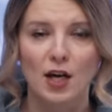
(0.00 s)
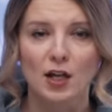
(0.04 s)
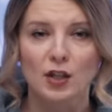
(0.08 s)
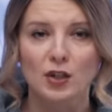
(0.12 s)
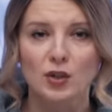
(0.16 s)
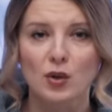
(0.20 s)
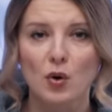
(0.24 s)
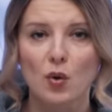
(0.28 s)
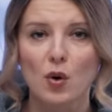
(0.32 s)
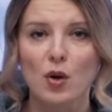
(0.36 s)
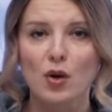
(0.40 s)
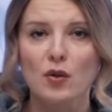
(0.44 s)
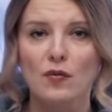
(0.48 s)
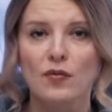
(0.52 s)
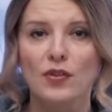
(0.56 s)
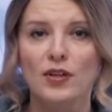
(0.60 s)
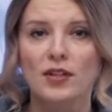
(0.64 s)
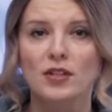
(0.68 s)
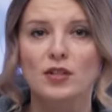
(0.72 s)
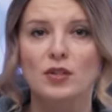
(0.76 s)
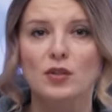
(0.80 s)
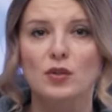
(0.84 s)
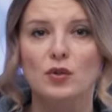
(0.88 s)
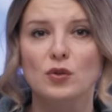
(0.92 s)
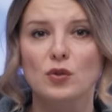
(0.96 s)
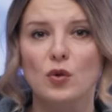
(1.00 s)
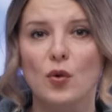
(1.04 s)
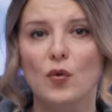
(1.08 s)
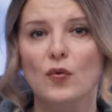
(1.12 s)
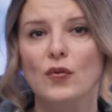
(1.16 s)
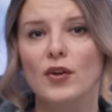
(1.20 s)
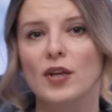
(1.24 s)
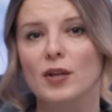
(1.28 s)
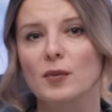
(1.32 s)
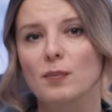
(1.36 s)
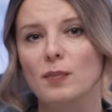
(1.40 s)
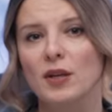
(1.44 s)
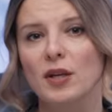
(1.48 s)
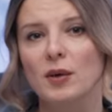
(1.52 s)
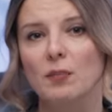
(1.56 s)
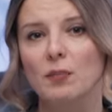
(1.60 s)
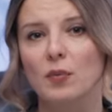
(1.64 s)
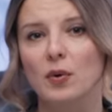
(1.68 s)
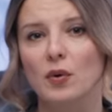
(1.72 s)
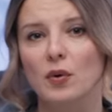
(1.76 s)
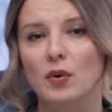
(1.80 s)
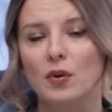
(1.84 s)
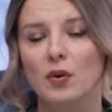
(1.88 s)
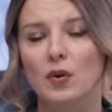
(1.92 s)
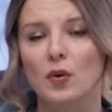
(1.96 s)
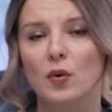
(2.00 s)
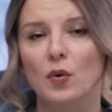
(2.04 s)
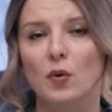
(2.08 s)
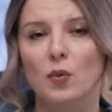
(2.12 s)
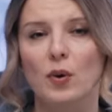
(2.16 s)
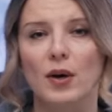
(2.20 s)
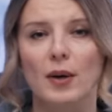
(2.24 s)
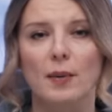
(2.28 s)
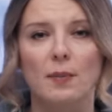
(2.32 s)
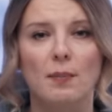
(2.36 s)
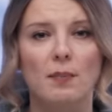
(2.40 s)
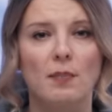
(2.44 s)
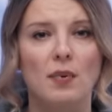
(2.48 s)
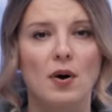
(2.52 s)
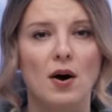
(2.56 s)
So all of these Soviet people who were